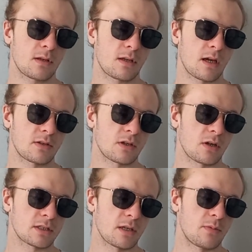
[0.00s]
nitric
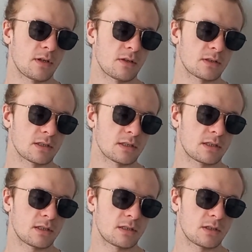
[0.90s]
oxide precursors.
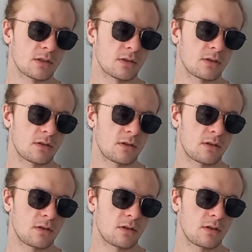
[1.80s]
So
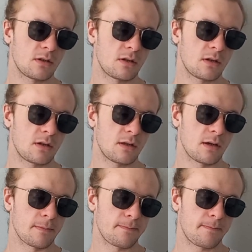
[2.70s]

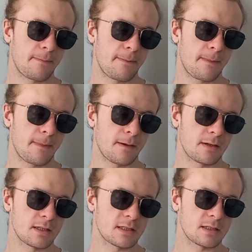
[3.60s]
yeah, not
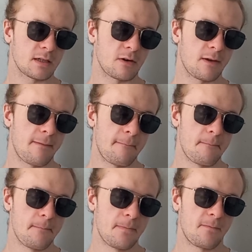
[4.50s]
necessary.
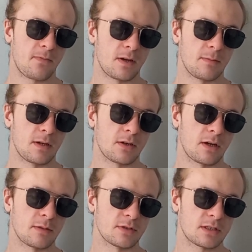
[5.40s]
30
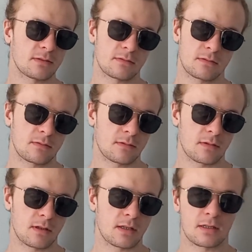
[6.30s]
milligrams,
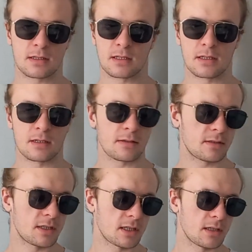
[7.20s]
it's
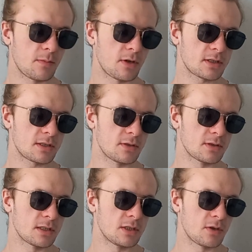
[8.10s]
checking the box
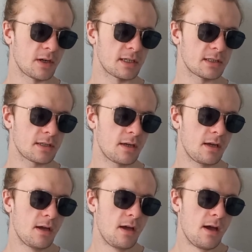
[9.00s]
dosage wise.
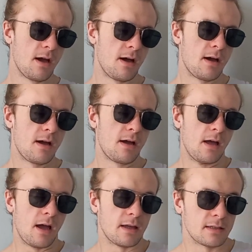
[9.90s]

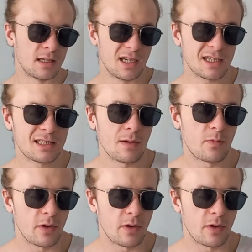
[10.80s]
And then next up we